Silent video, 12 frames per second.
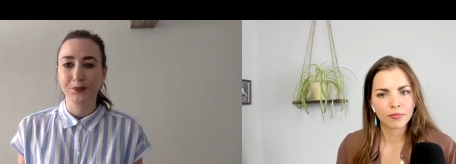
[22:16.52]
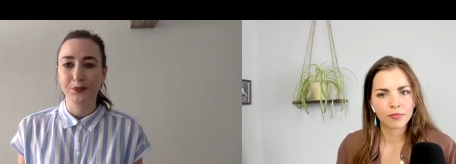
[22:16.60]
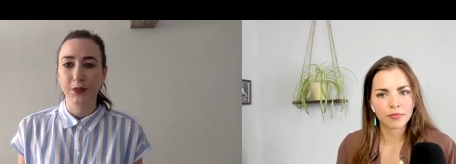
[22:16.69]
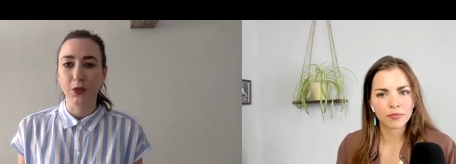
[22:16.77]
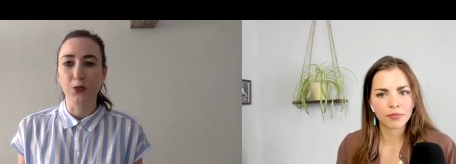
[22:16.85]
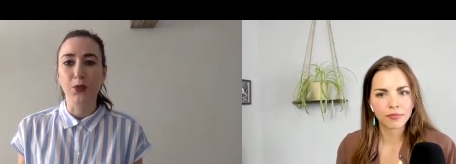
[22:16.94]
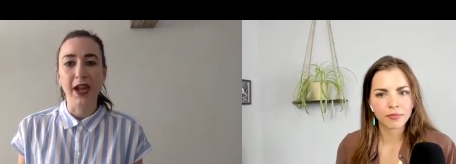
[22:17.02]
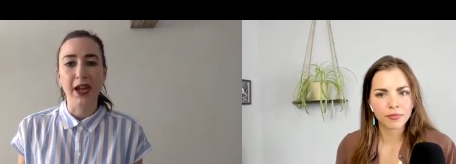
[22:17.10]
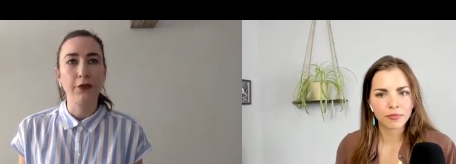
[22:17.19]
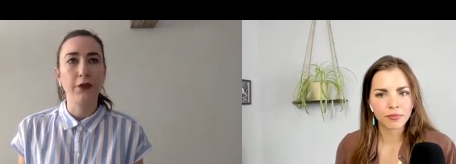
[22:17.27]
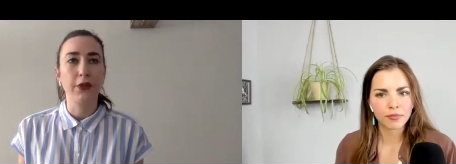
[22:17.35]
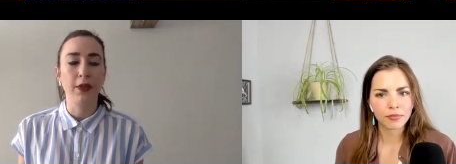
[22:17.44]
Speaker 1: way
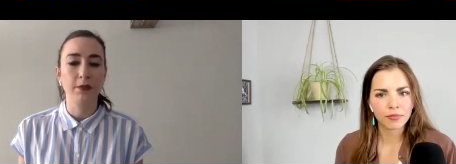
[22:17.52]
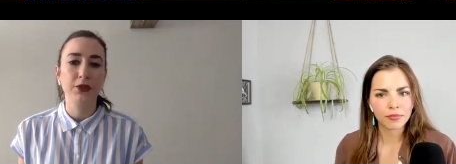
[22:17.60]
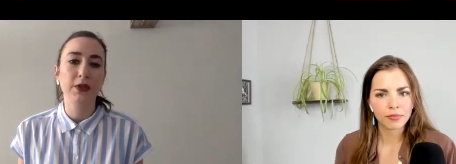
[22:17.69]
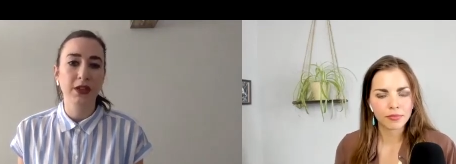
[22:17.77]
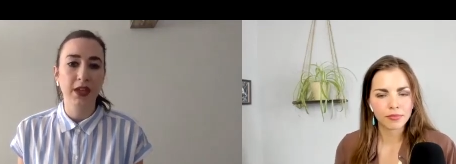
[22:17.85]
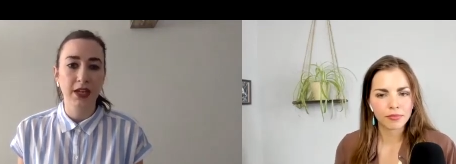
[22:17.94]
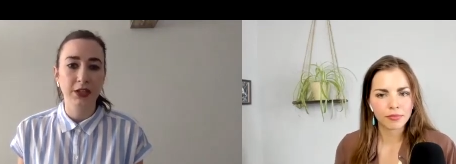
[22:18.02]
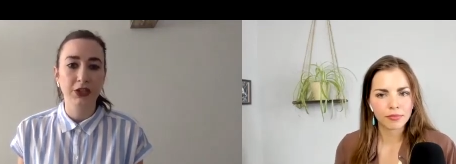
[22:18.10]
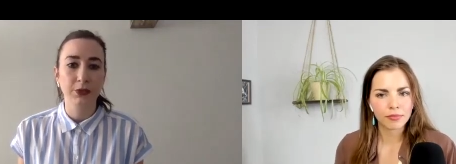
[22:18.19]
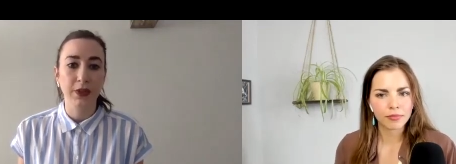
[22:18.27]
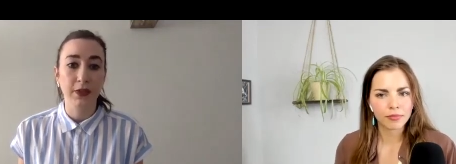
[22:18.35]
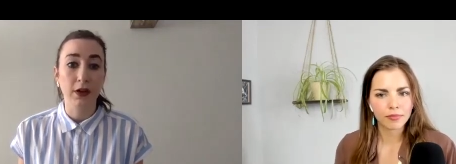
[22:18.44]
for them to engage
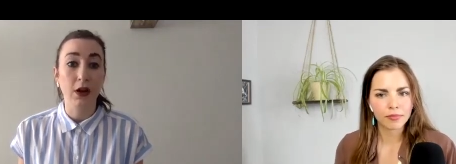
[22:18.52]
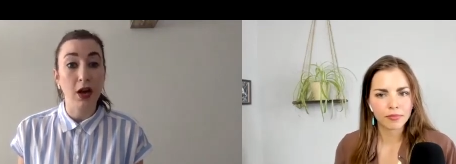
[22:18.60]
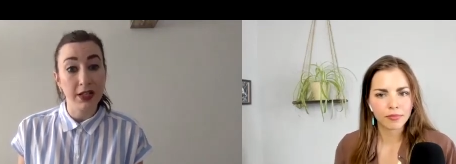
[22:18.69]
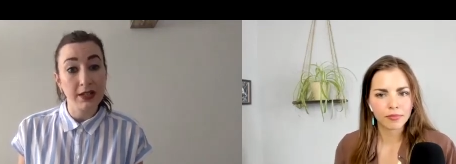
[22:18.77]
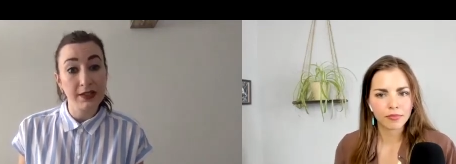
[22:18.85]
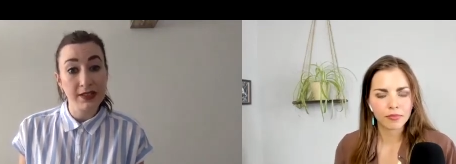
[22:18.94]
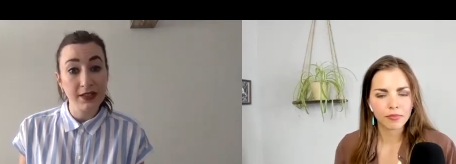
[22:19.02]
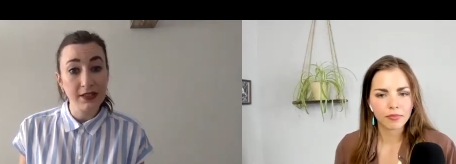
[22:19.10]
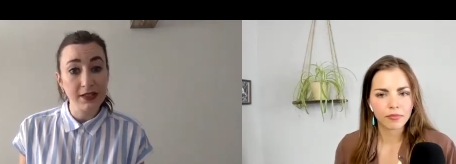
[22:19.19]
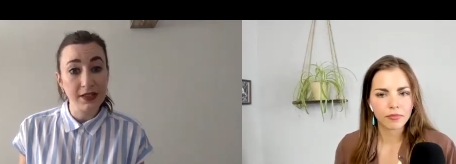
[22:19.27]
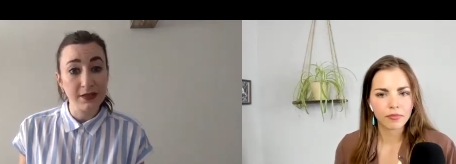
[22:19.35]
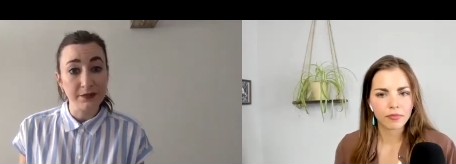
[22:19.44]
with their
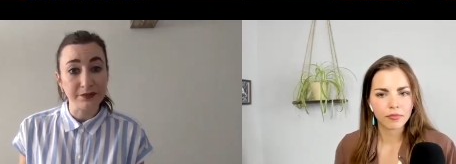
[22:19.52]
audiences.